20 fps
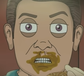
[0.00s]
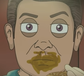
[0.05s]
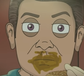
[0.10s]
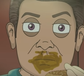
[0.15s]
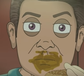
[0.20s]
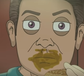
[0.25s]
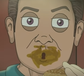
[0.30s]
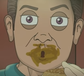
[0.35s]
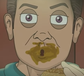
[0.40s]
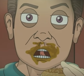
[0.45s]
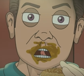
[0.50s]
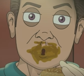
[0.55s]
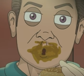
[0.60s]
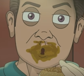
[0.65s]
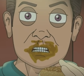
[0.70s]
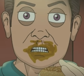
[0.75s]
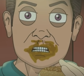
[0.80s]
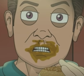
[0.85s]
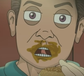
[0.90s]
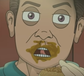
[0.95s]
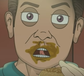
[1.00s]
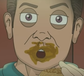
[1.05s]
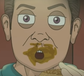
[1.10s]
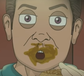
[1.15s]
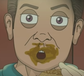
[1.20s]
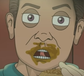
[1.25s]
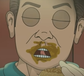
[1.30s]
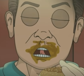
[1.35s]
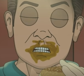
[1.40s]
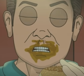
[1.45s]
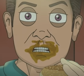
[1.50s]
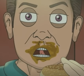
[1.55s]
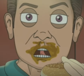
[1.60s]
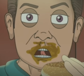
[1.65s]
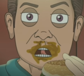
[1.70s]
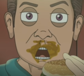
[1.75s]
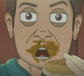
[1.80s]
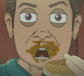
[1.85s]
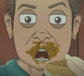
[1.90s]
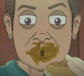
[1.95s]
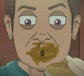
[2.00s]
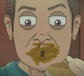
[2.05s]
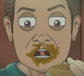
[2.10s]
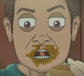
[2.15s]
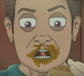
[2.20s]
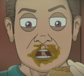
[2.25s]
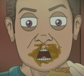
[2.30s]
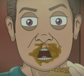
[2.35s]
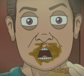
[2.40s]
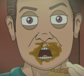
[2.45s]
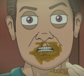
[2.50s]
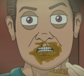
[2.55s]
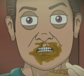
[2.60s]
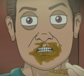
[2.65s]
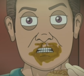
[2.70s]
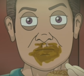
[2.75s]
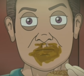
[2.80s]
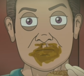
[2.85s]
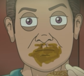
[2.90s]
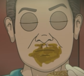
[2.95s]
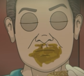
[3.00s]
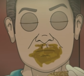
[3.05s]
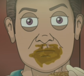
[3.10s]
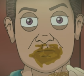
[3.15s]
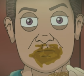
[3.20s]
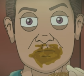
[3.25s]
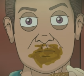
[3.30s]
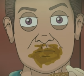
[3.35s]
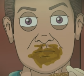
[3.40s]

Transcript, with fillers: crazy? You want to kill me just for not eating a stupid hamburger?"